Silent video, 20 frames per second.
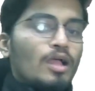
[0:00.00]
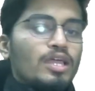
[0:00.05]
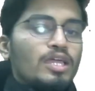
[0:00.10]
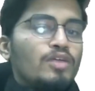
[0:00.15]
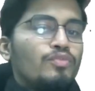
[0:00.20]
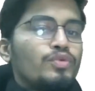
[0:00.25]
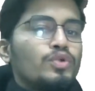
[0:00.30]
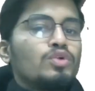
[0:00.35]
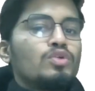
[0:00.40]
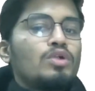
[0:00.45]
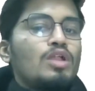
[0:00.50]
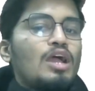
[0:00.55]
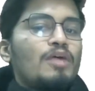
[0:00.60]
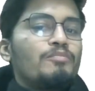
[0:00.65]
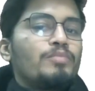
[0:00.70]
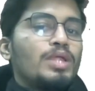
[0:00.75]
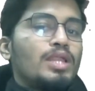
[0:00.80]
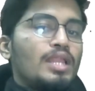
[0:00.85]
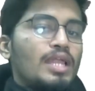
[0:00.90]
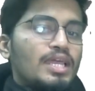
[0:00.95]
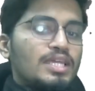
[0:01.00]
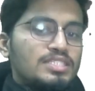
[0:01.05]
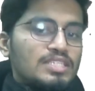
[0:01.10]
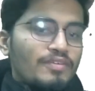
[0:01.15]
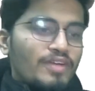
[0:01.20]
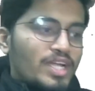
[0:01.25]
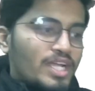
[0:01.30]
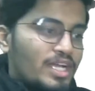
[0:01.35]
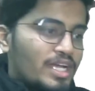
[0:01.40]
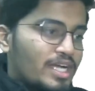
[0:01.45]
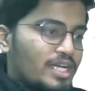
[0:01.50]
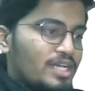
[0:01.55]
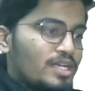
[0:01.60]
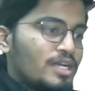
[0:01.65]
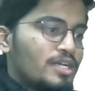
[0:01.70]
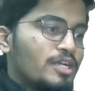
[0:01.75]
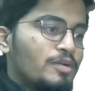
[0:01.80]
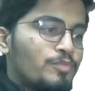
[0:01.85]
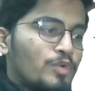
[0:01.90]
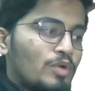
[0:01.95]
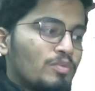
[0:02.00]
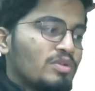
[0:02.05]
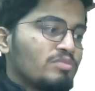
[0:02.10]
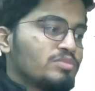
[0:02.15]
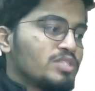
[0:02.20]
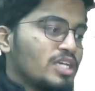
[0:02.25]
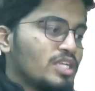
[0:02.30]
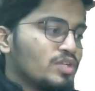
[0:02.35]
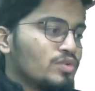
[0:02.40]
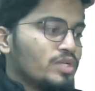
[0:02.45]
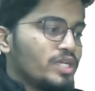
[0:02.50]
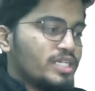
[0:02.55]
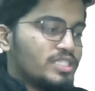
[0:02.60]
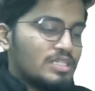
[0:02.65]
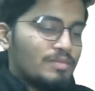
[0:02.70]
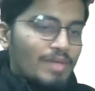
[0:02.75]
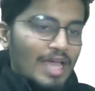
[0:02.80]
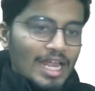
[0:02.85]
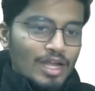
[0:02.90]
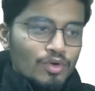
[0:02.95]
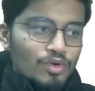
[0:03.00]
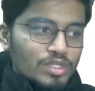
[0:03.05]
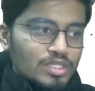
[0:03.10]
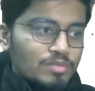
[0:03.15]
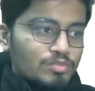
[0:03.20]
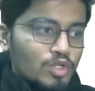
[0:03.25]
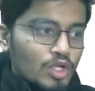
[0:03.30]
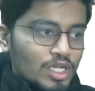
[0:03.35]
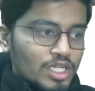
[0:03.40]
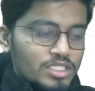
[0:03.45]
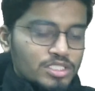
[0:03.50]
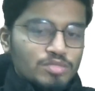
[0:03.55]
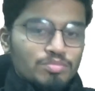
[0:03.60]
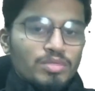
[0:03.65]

If it would have been like 17, 1800 problem, then you need some algorithm knowledge.